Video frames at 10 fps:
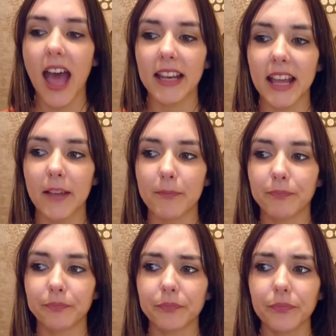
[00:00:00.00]

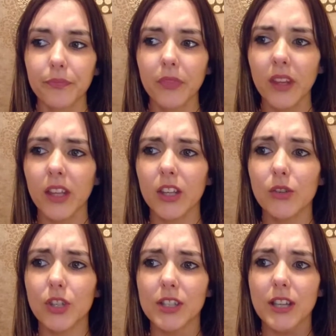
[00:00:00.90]
And
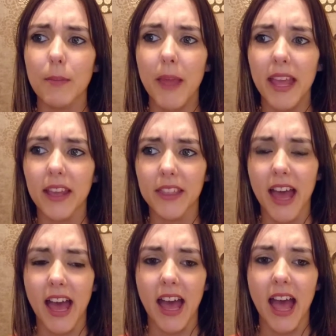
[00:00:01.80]
you just pick
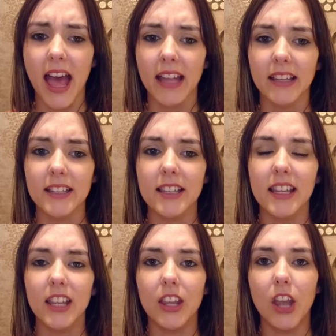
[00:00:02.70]
that, and
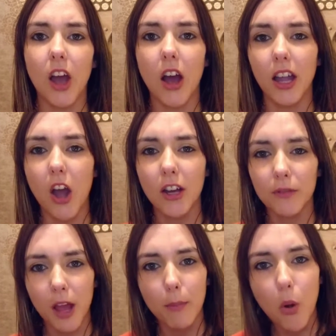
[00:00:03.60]
I kind
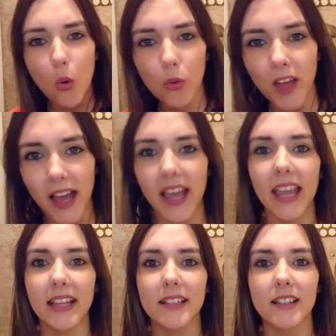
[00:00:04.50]
of like pull that
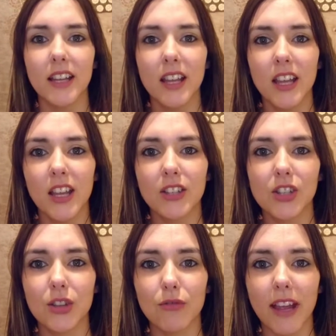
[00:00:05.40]
in
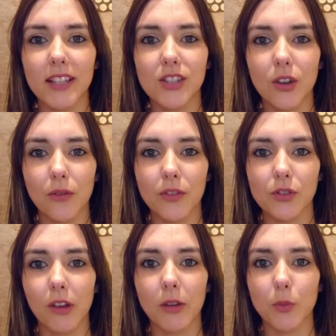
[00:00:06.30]
to the rest of the
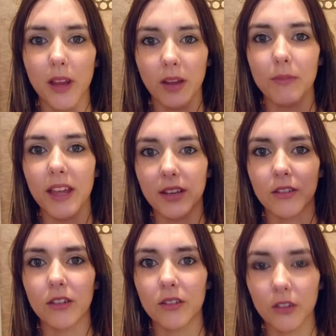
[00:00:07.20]
script when I'm
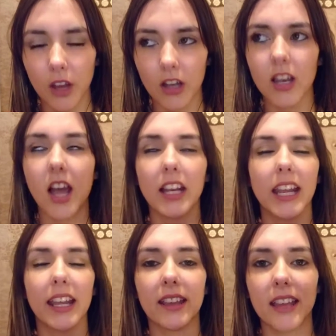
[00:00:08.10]
then
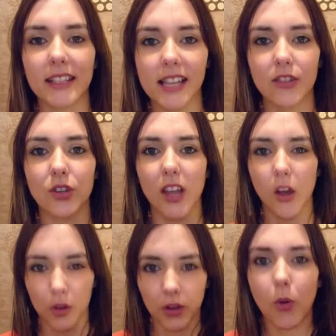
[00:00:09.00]
learning, etc.,
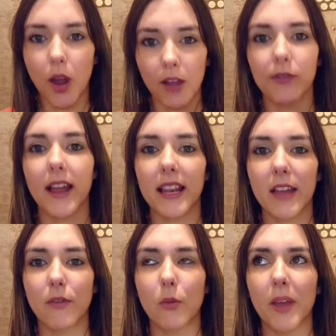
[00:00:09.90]
on quite a flat
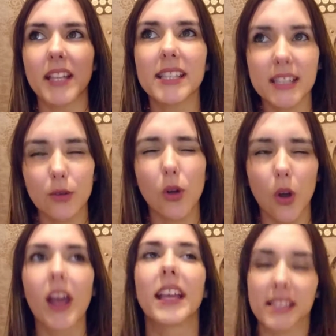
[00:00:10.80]
level, but it
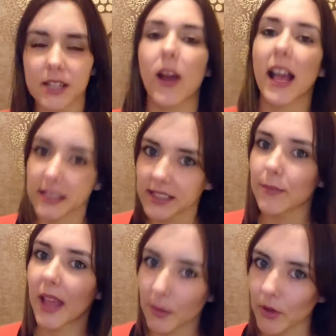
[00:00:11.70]
still has
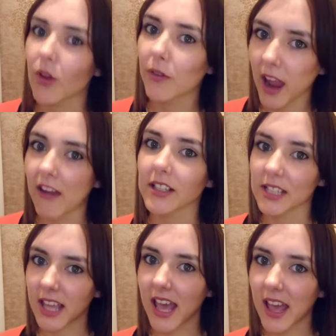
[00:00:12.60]
some element of
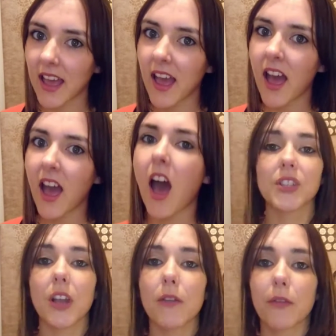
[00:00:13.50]
character there.
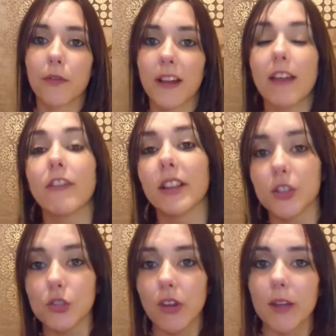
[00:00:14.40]
Once I've flat read
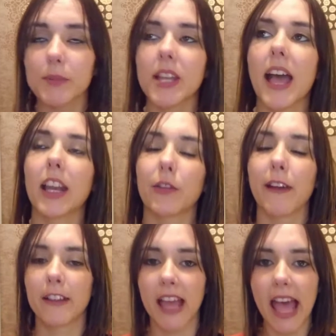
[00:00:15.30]
the script and I
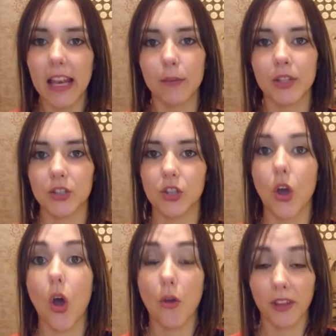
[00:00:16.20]
found that element
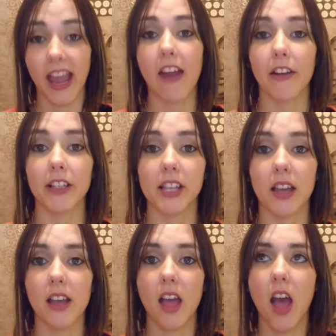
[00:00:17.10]
of a
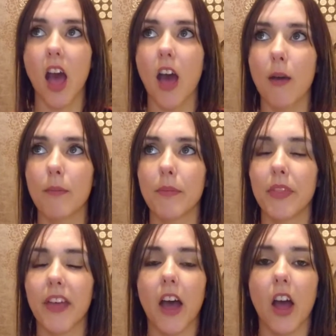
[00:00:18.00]
character
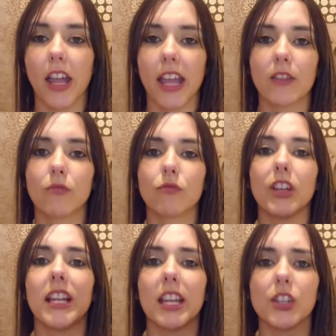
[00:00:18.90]
that I can
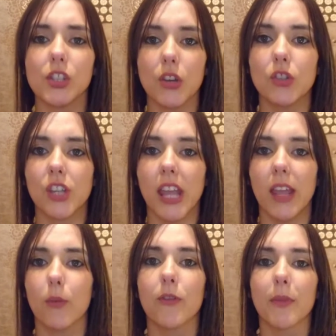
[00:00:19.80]
really
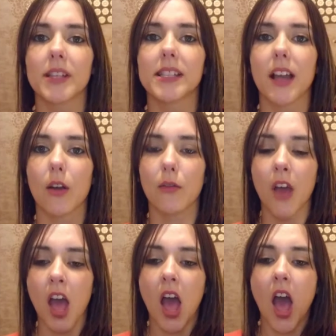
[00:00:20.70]
associate with myself,
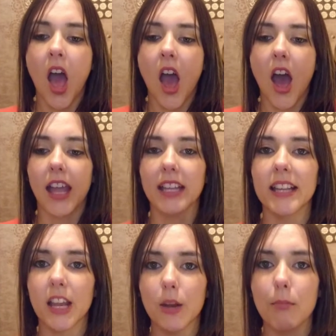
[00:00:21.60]
I can
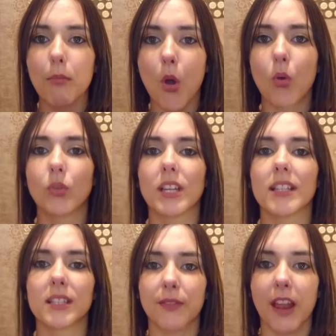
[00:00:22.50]
then mould
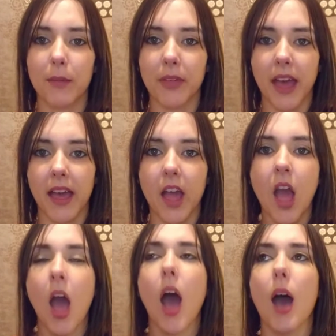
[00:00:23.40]
and develop that,
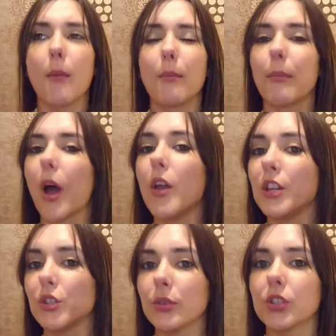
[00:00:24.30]
but
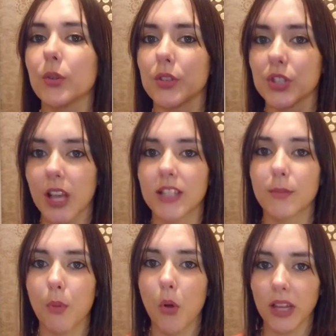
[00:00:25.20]
only do it to a
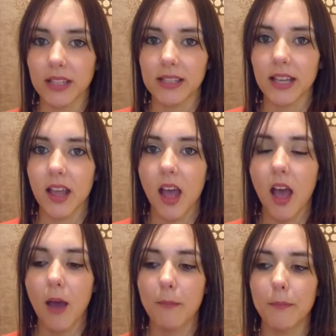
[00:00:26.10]
certain point,
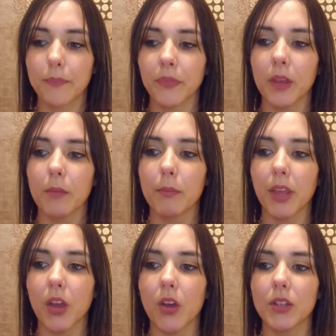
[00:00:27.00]

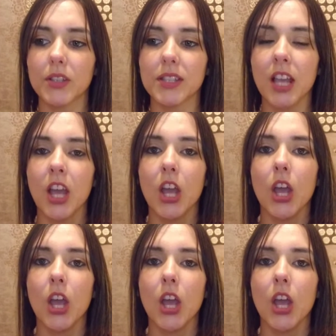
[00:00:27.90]
because